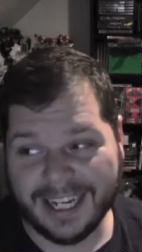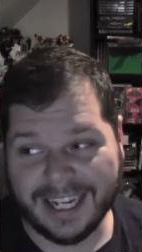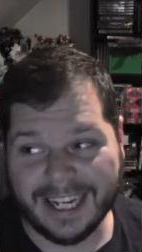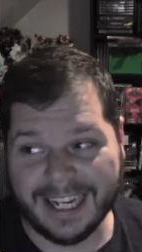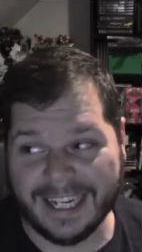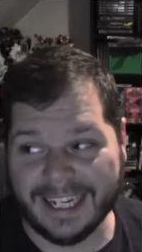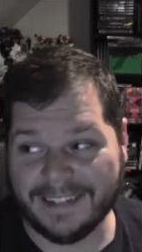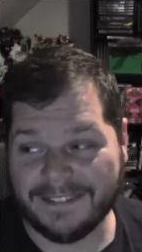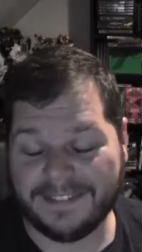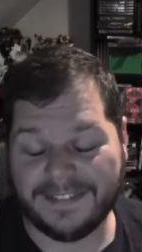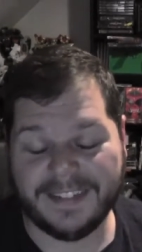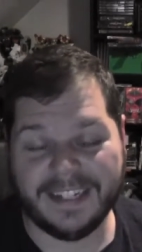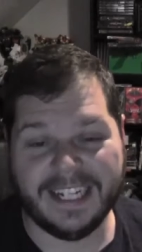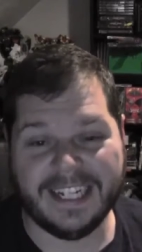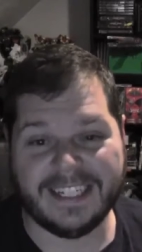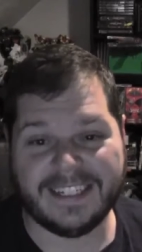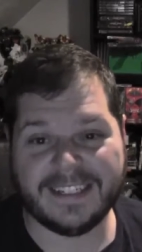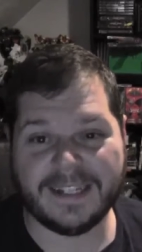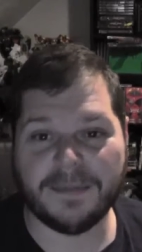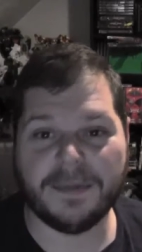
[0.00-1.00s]
If
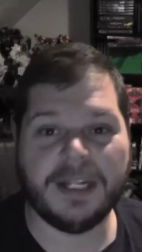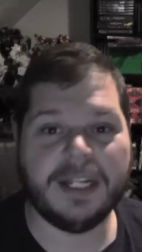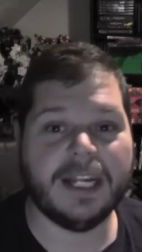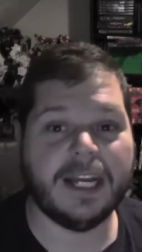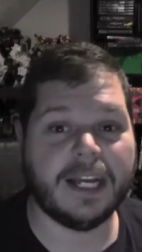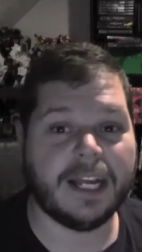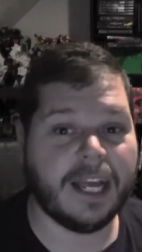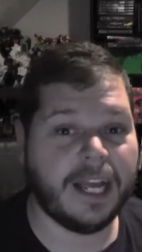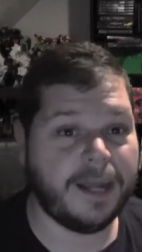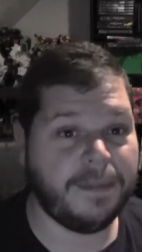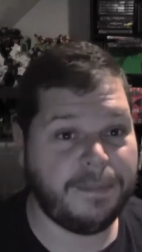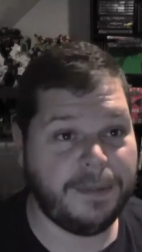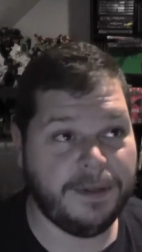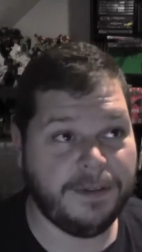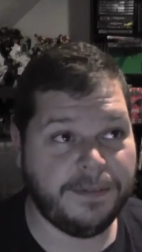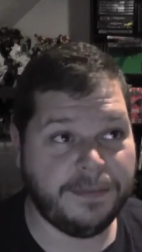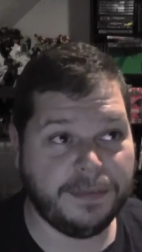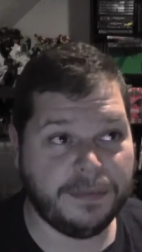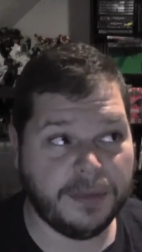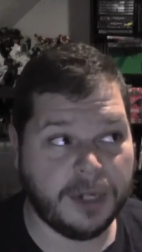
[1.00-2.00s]
it's something that can't
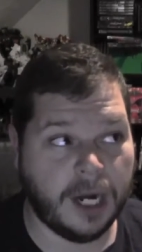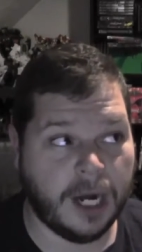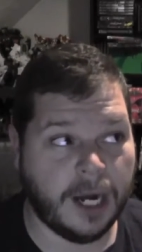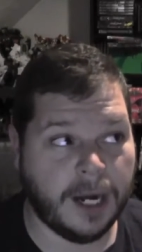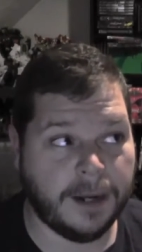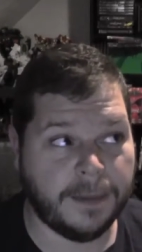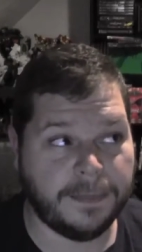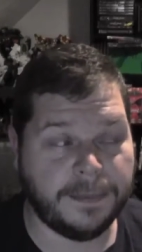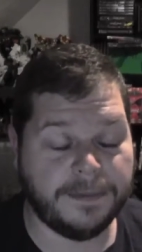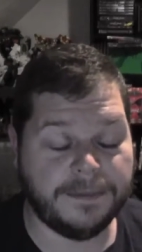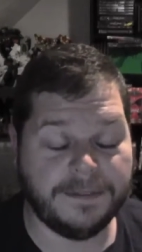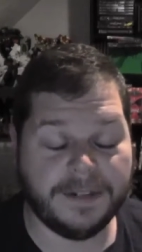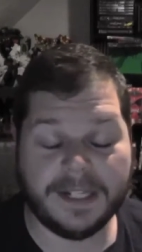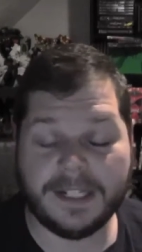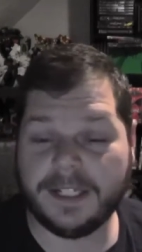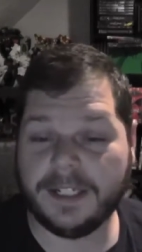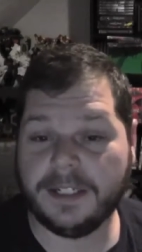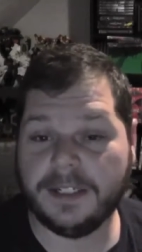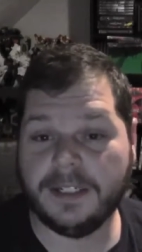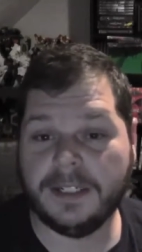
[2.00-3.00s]
be
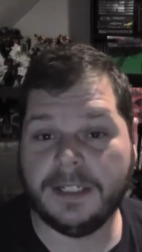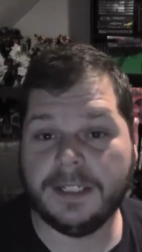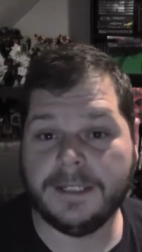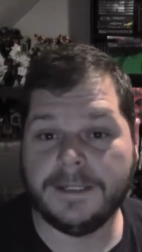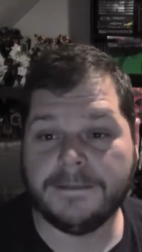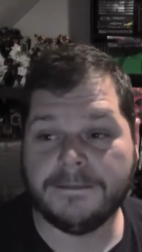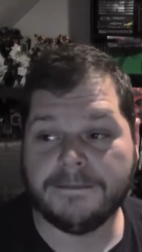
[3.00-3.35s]
prevented,